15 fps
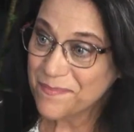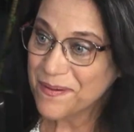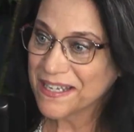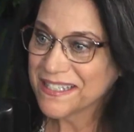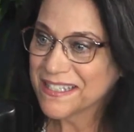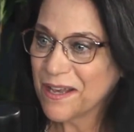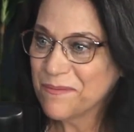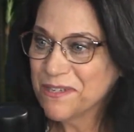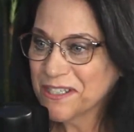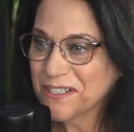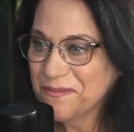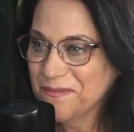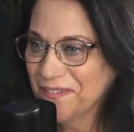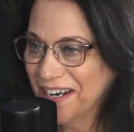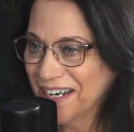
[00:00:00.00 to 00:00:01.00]
the big
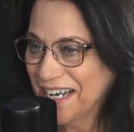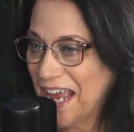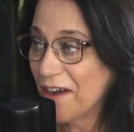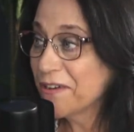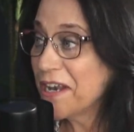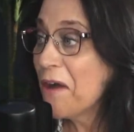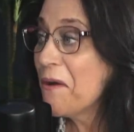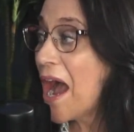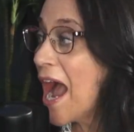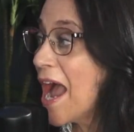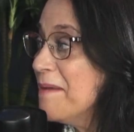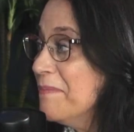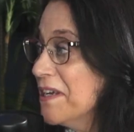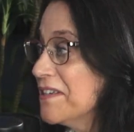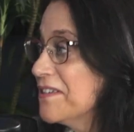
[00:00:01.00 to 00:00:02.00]
subject right now. Now
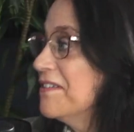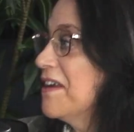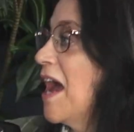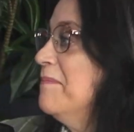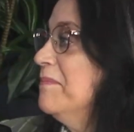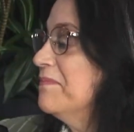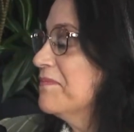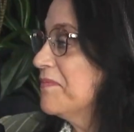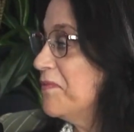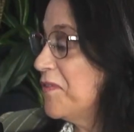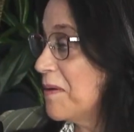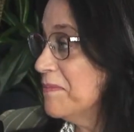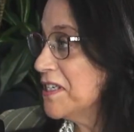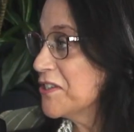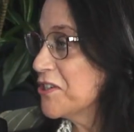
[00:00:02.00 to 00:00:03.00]
I'm
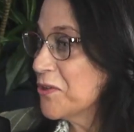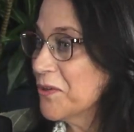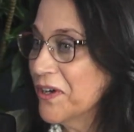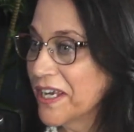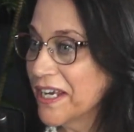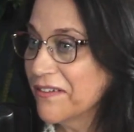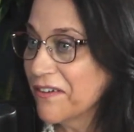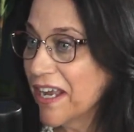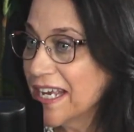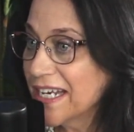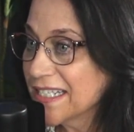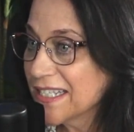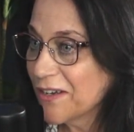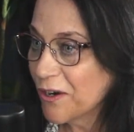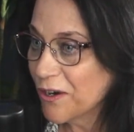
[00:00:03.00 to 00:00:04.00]
from Detroit,
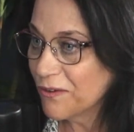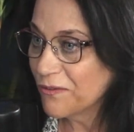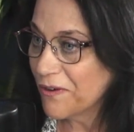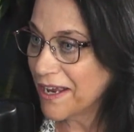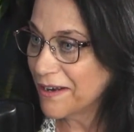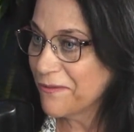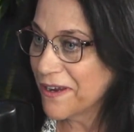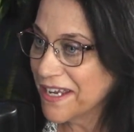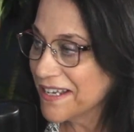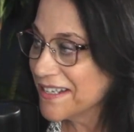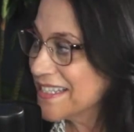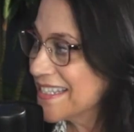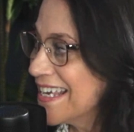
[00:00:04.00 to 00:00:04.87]
right? So Red Wings.